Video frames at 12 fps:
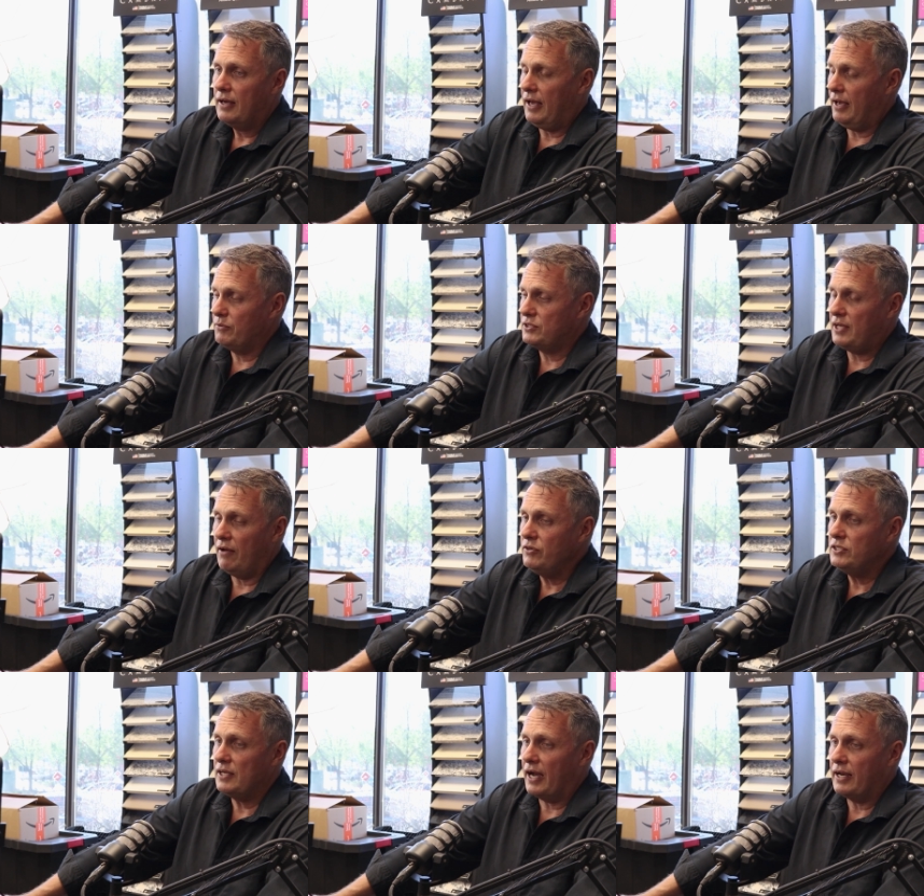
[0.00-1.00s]
It was
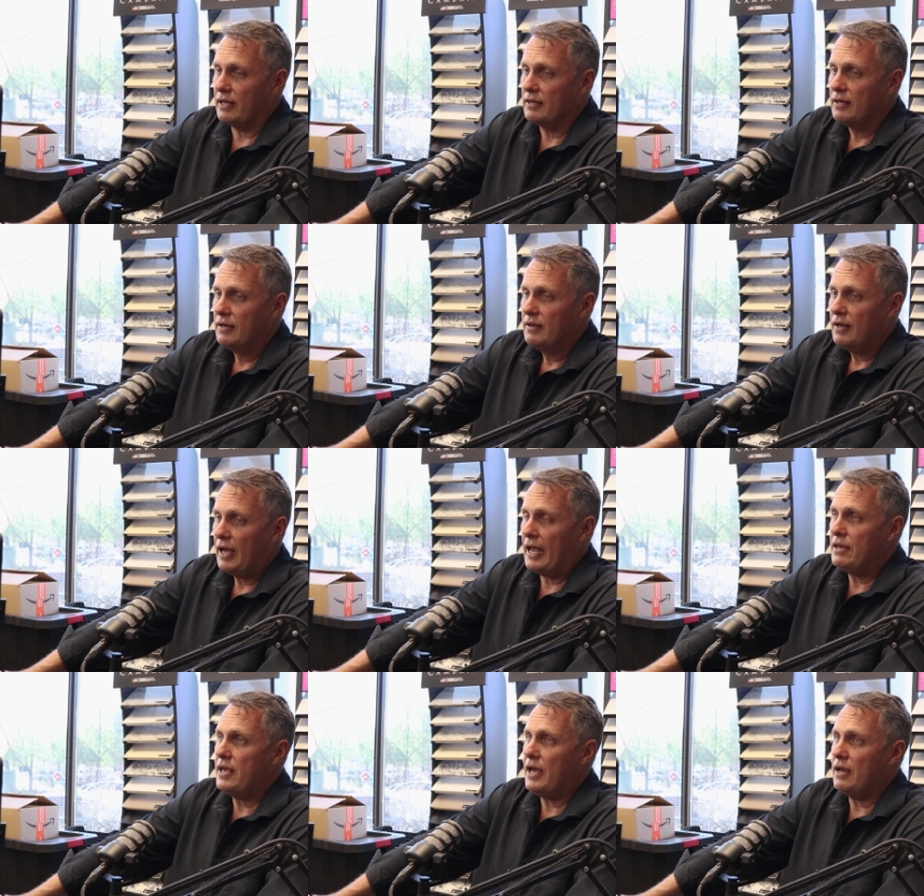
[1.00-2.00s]
devastating.
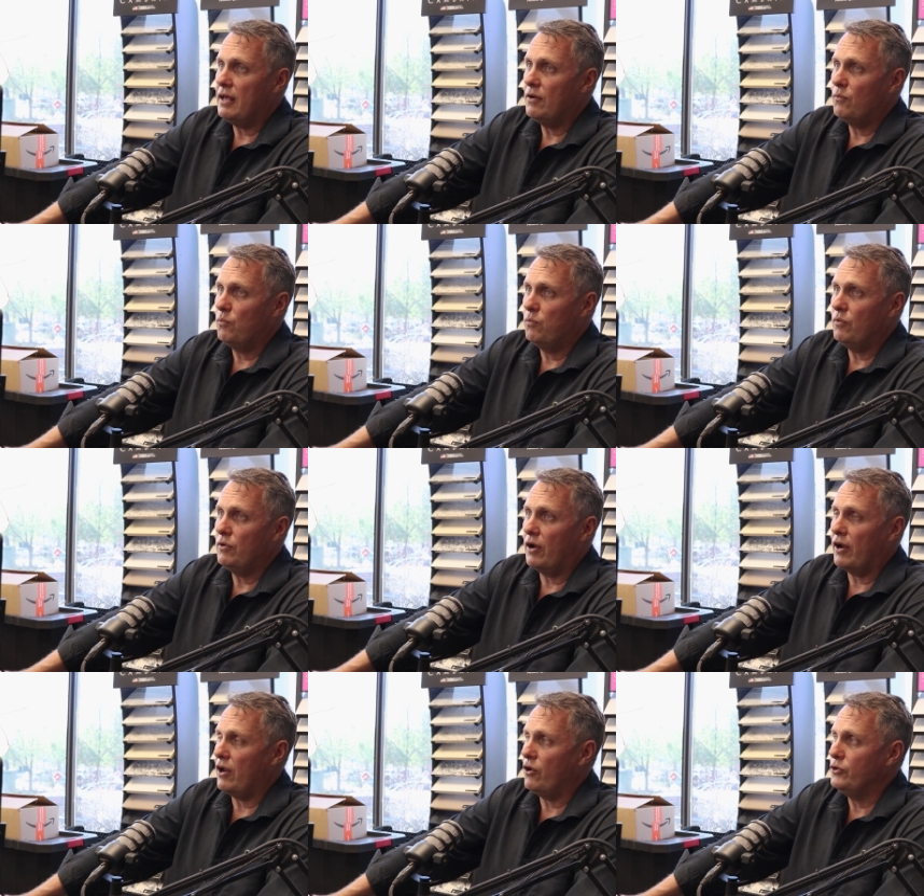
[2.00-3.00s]
And yet,
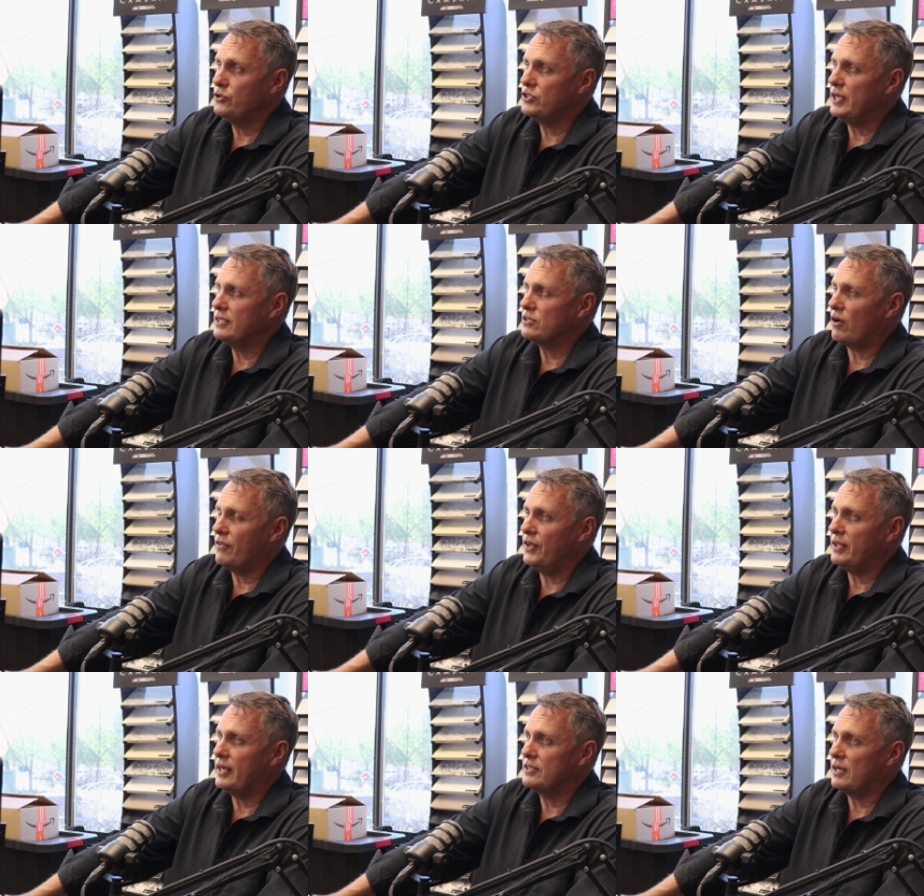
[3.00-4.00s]
I don't know who says it. I
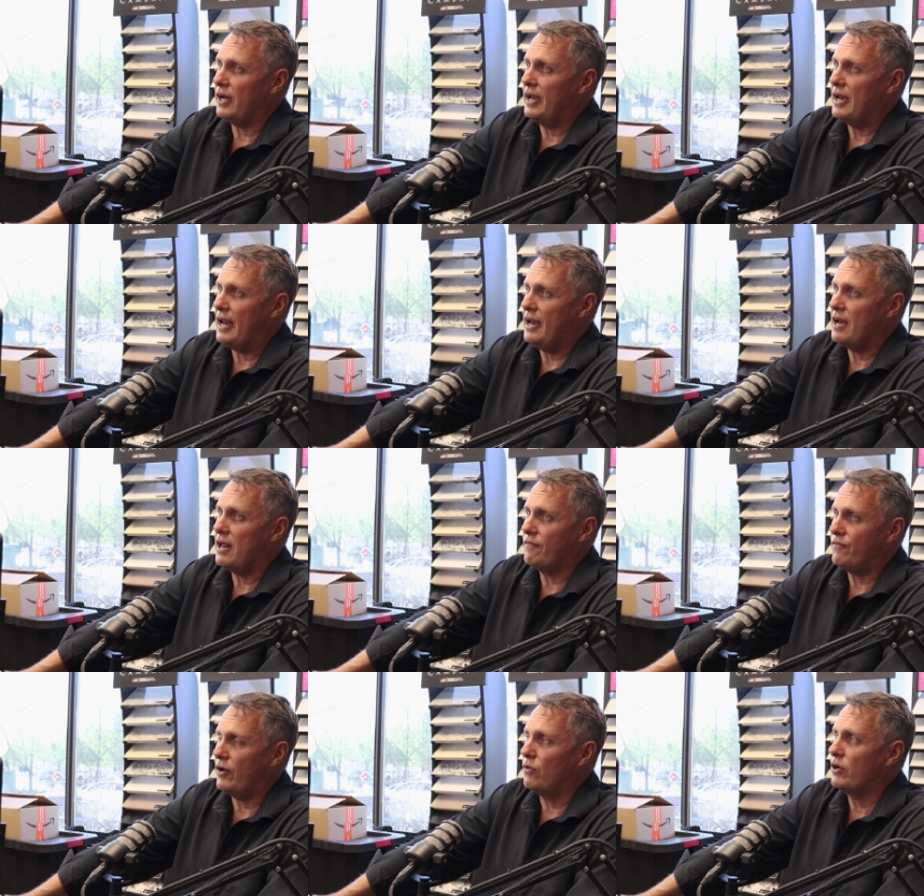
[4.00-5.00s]
think there's a, an
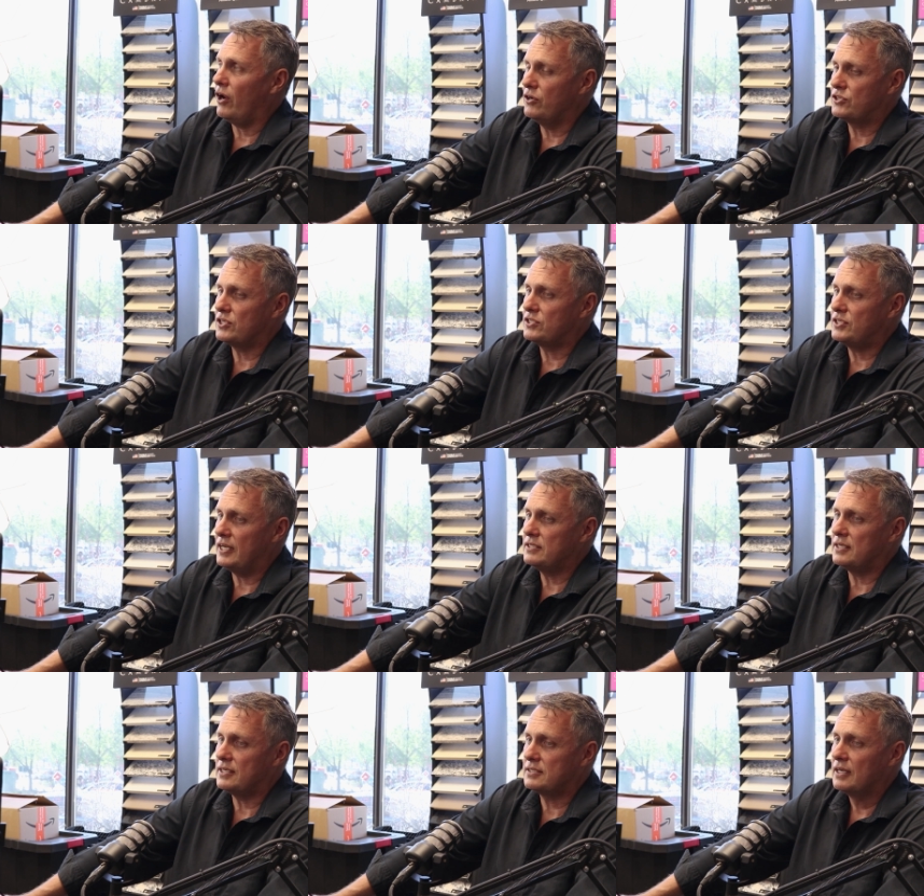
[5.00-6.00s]
NFL coach that
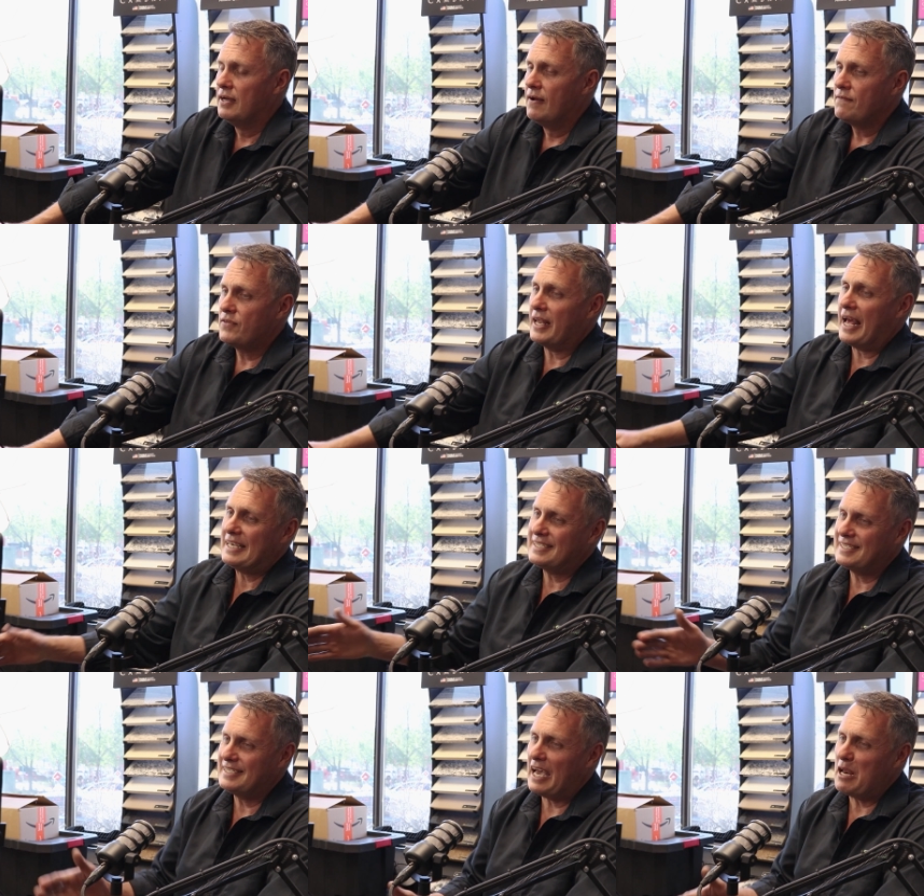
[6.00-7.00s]
says this that a
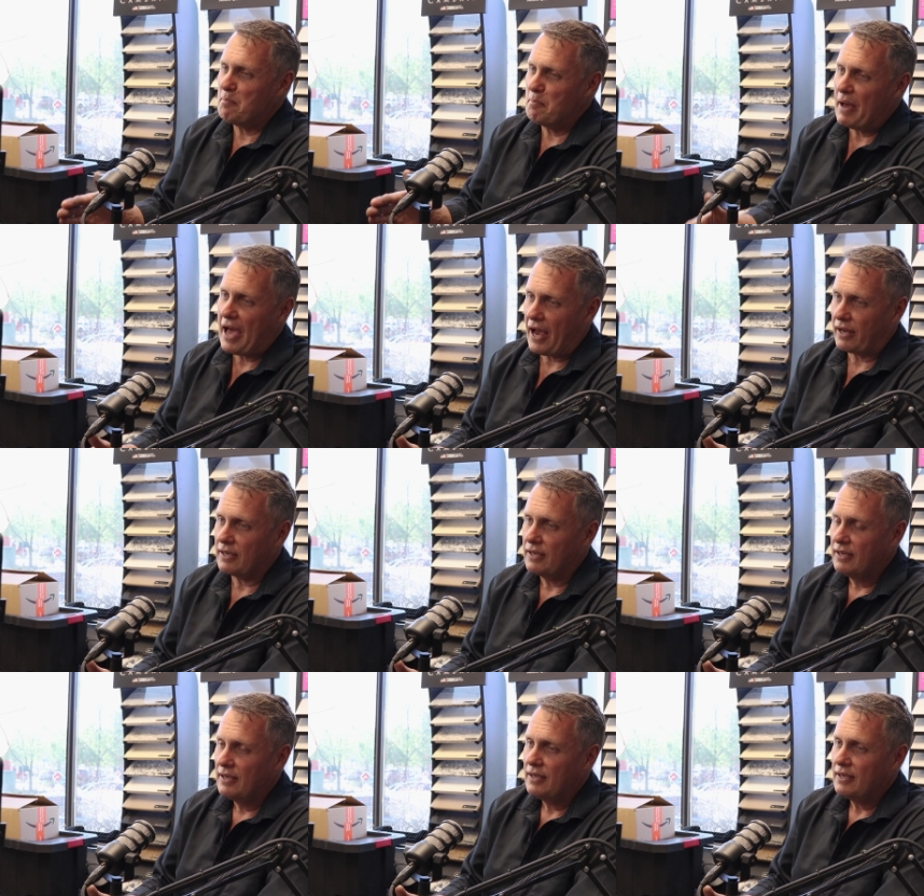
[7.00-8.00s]
setback
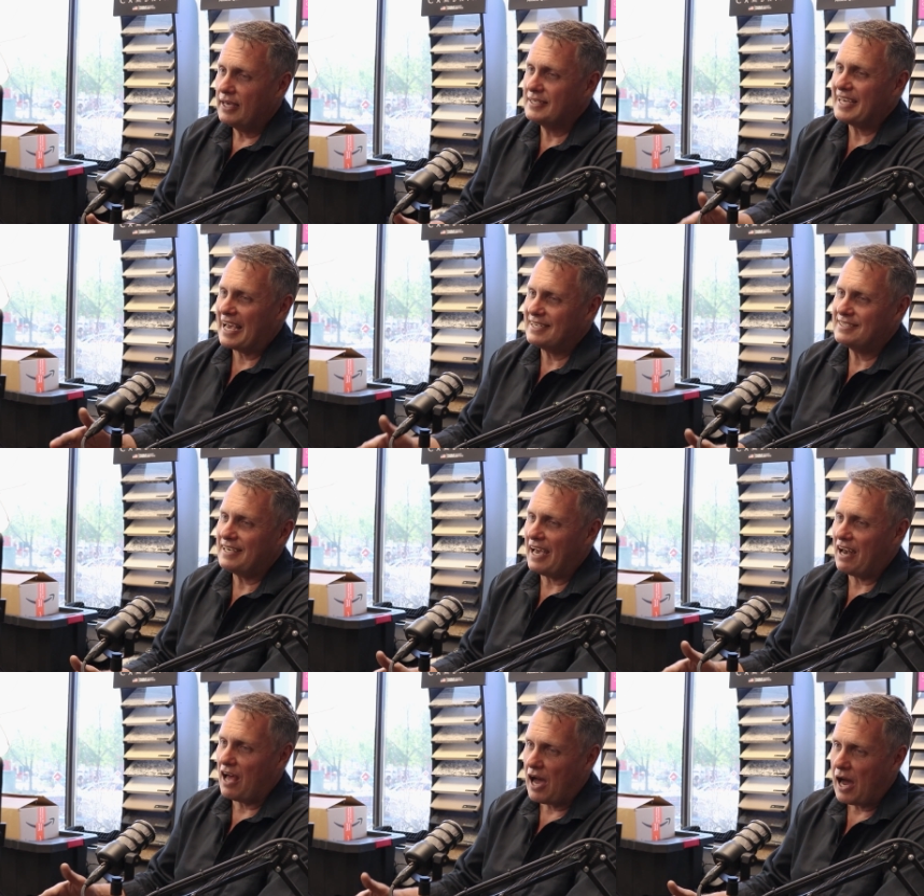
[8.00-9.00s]
is a
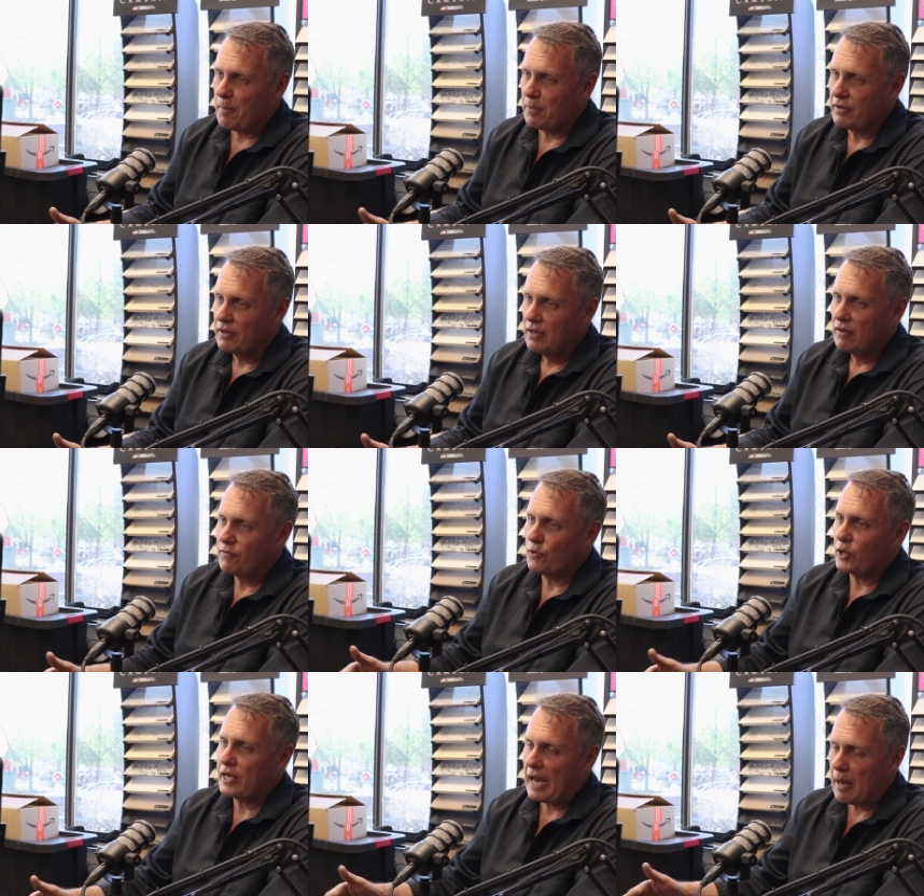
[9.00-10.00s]
set up
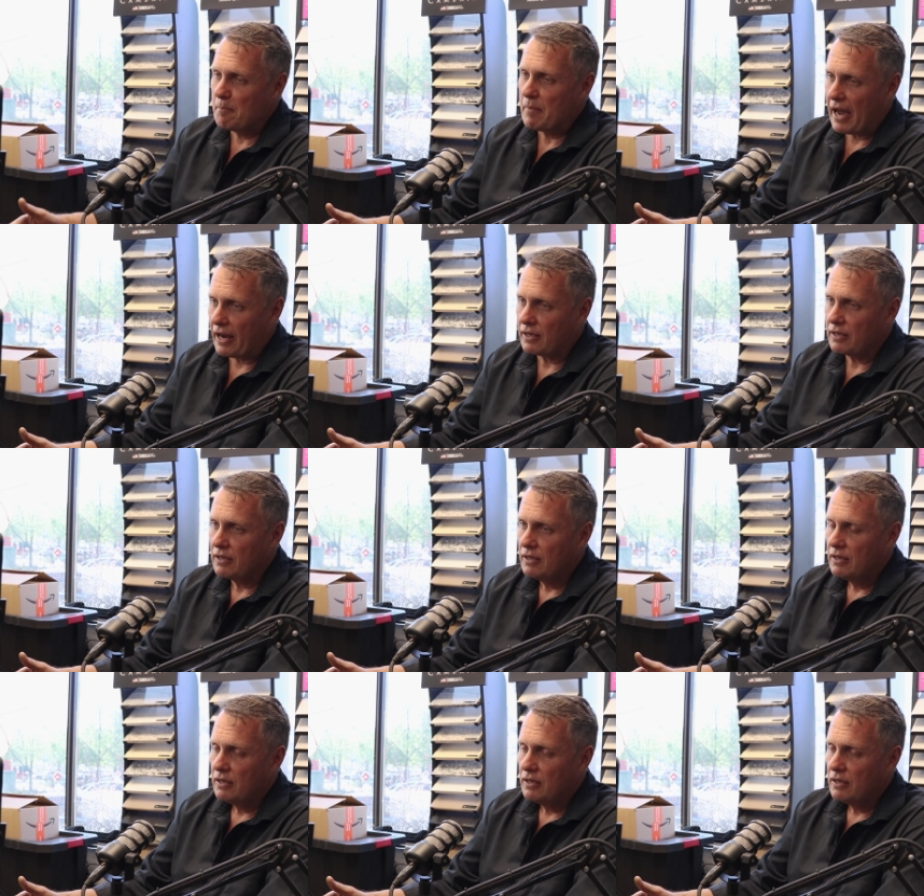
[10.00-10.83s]
for a comeback.